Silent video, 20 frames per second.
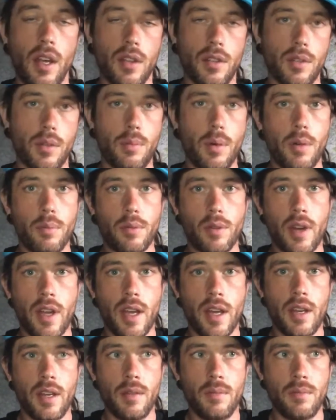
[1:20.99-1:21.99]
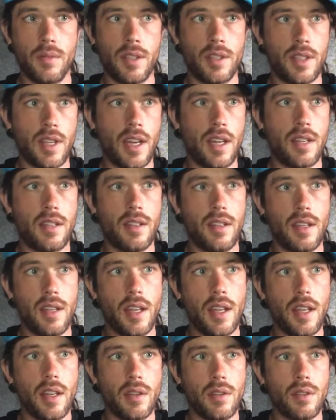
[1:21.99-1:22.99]
So Bob Graham decided that
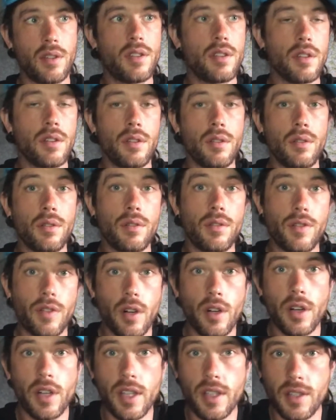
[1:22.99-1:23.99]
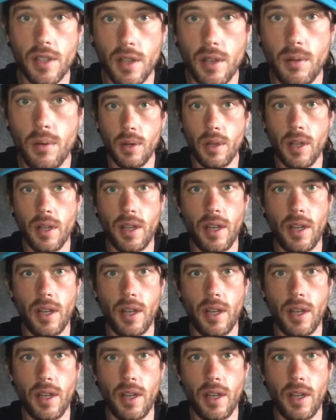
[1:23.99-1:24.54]
he could do 42.